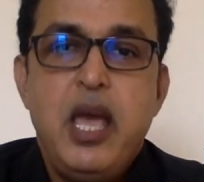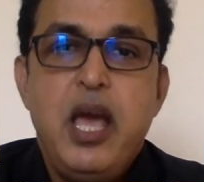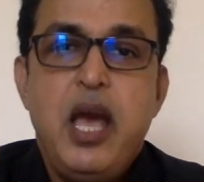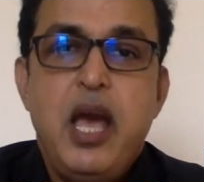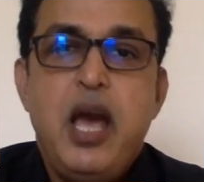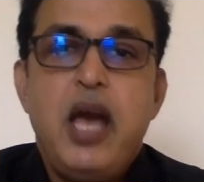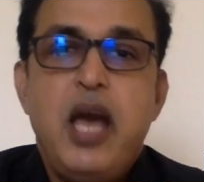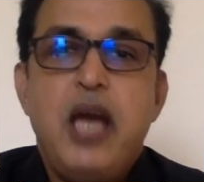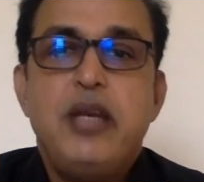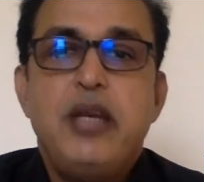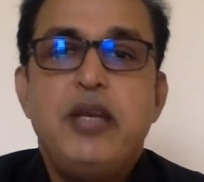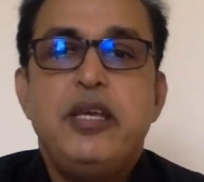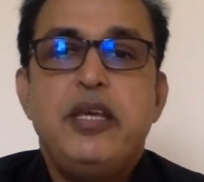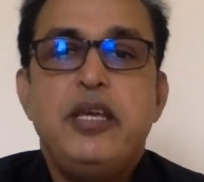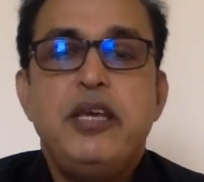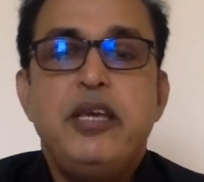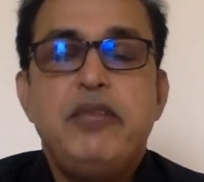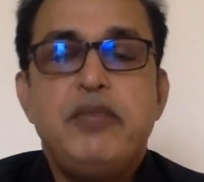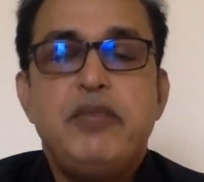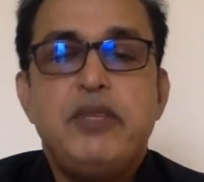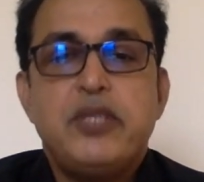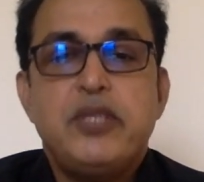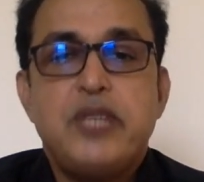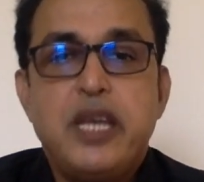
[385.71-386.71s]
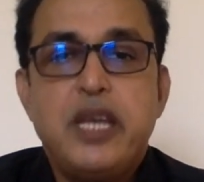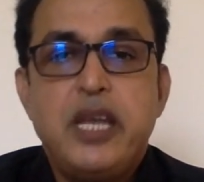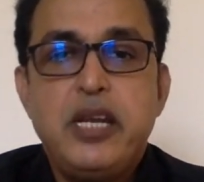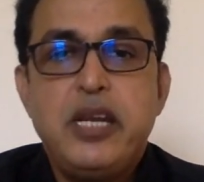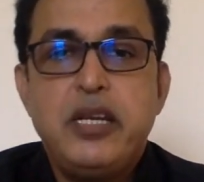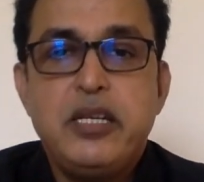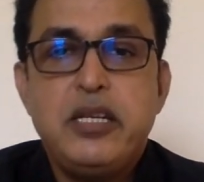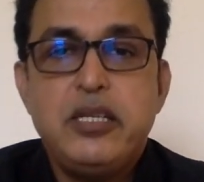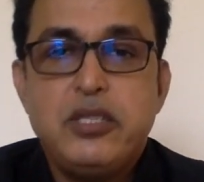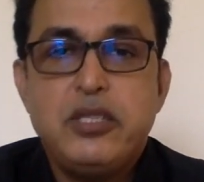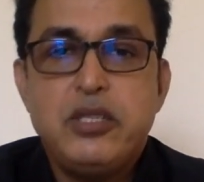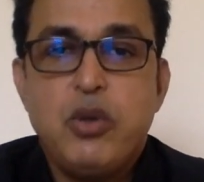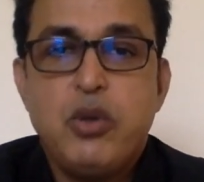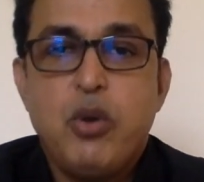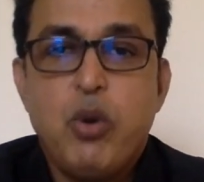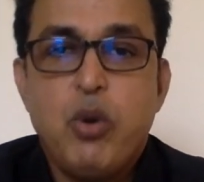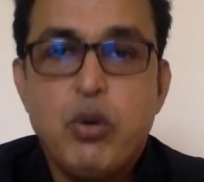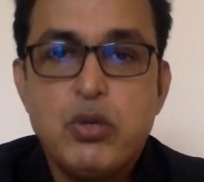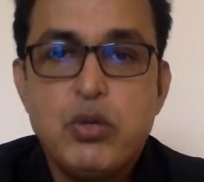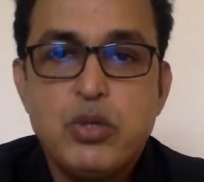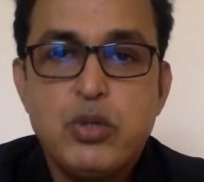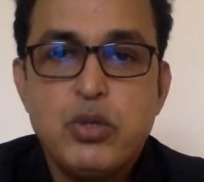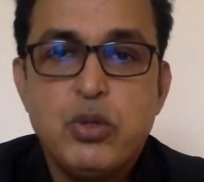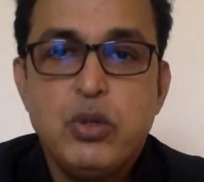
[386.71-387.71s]
And if the second test
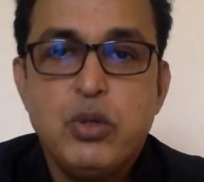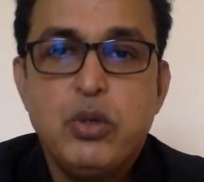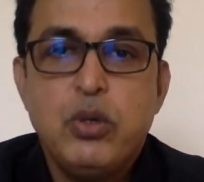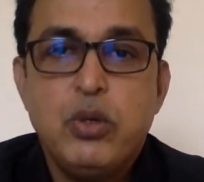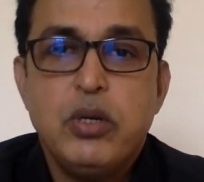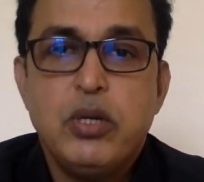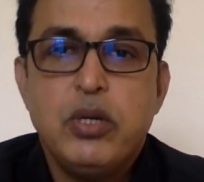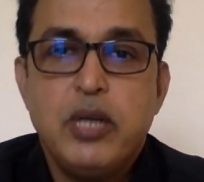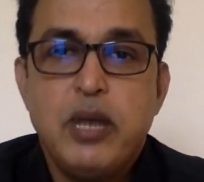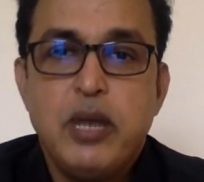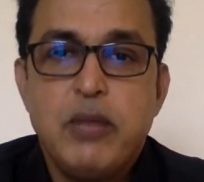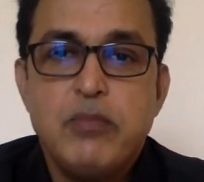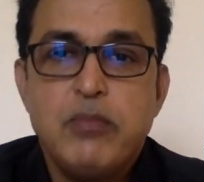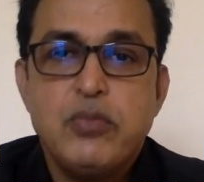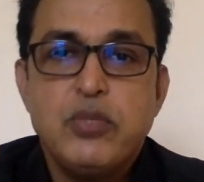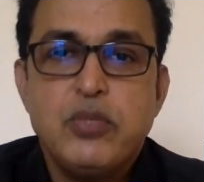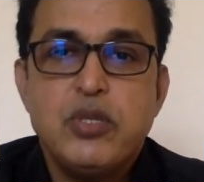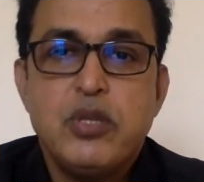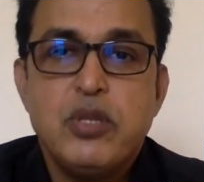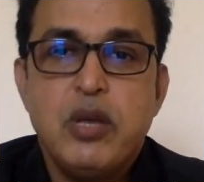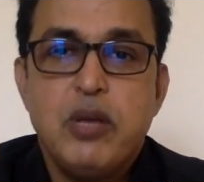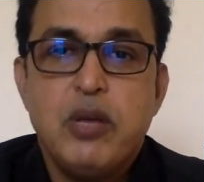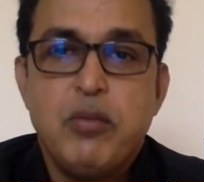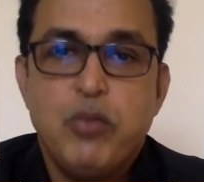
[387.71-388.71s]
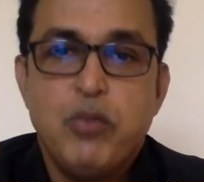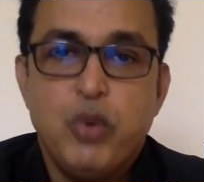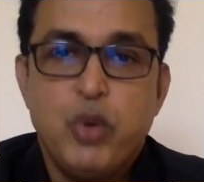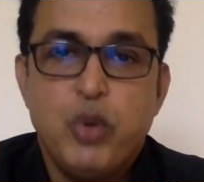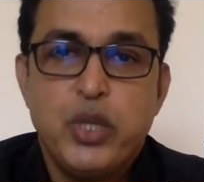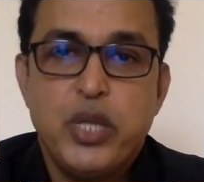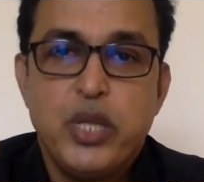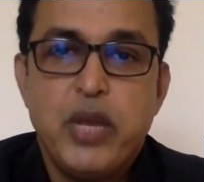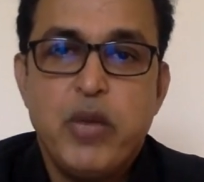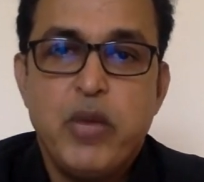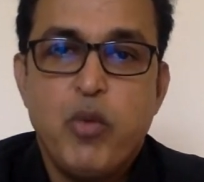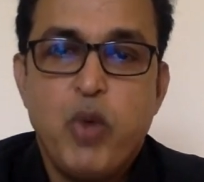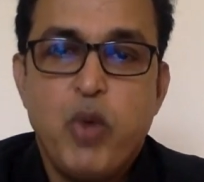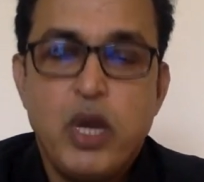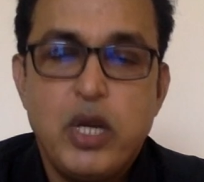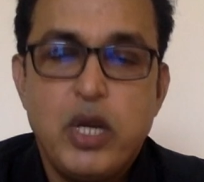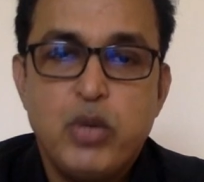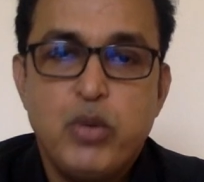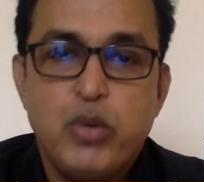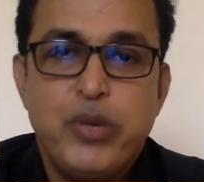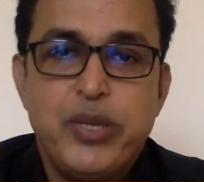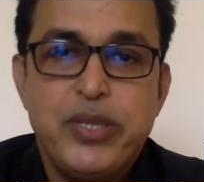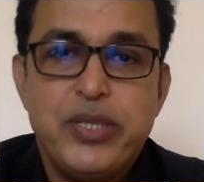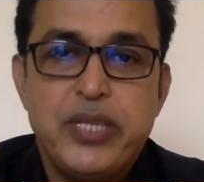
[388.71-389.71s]
also comes more than
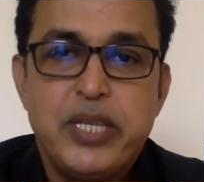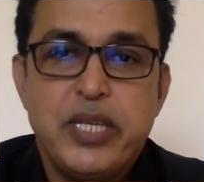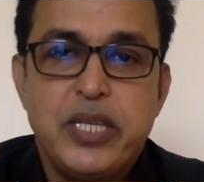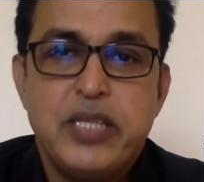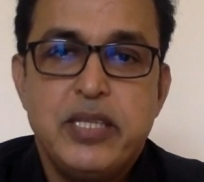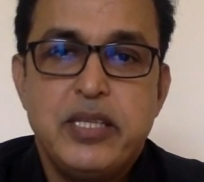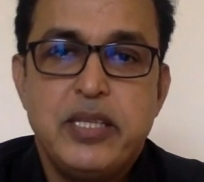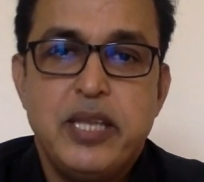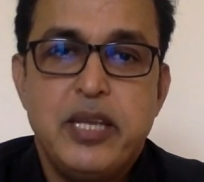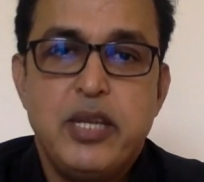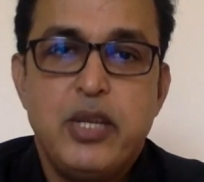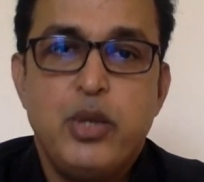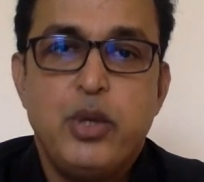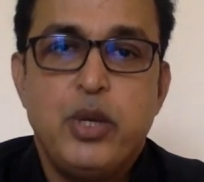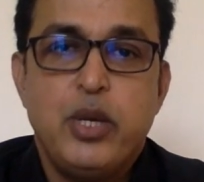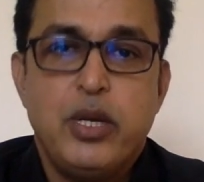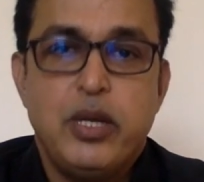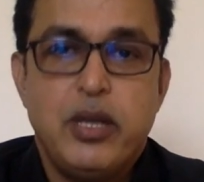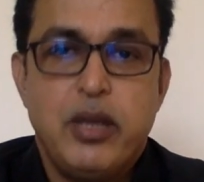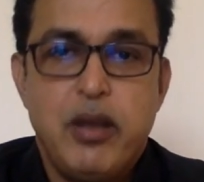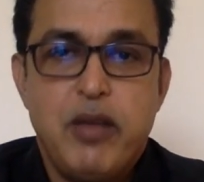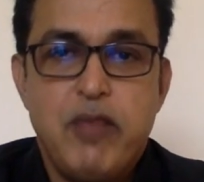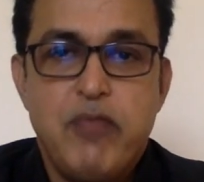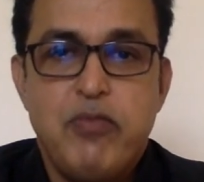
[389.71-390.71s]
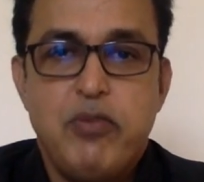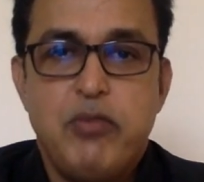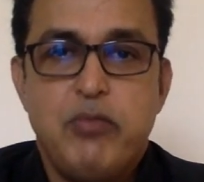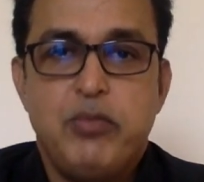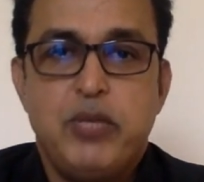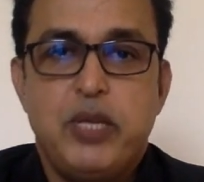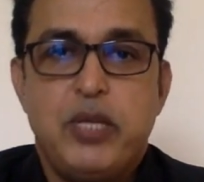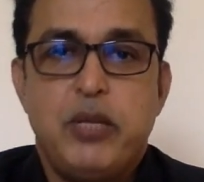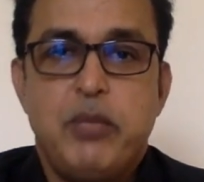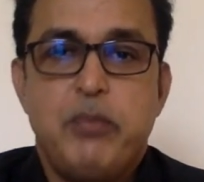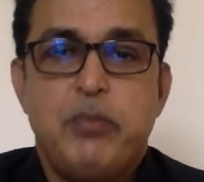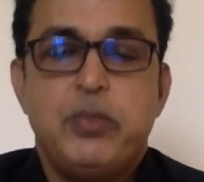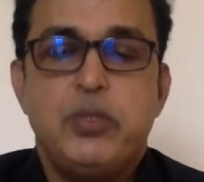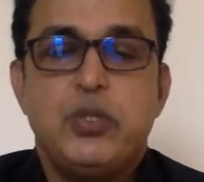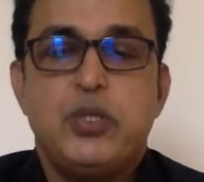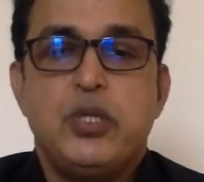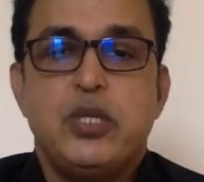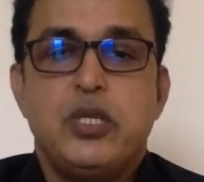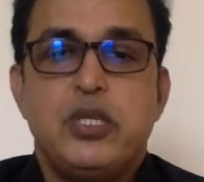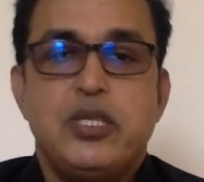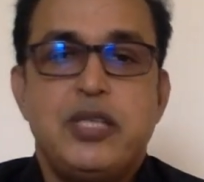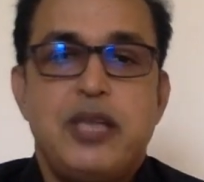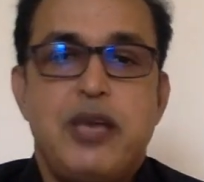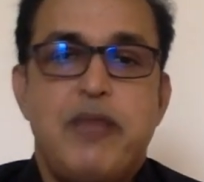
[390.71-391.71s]
126, then you can confirm that the
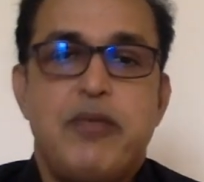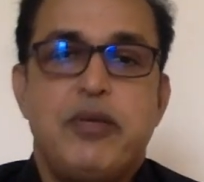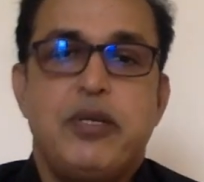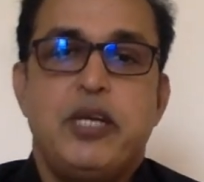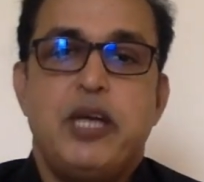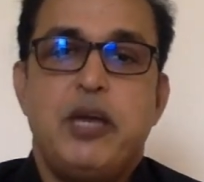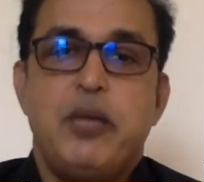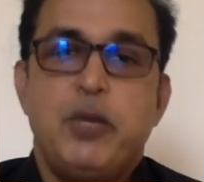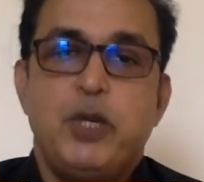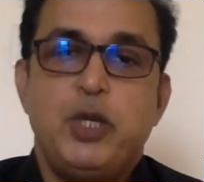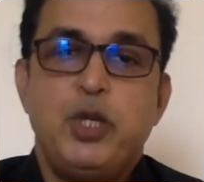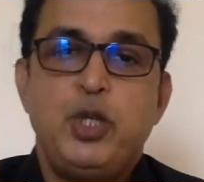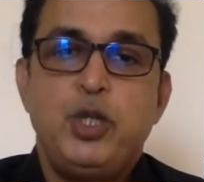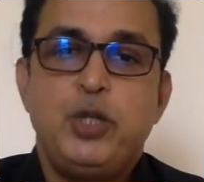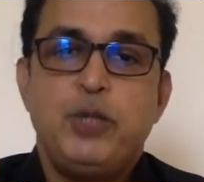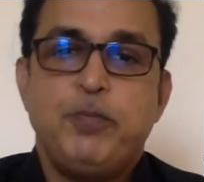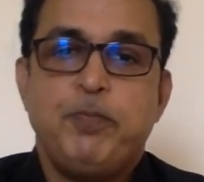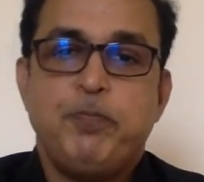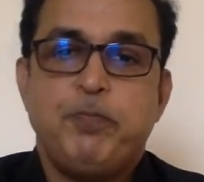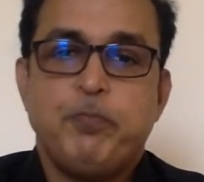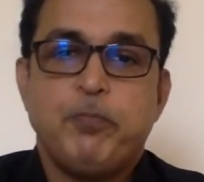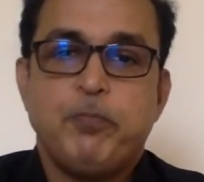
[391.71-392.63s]
person is having diabetes.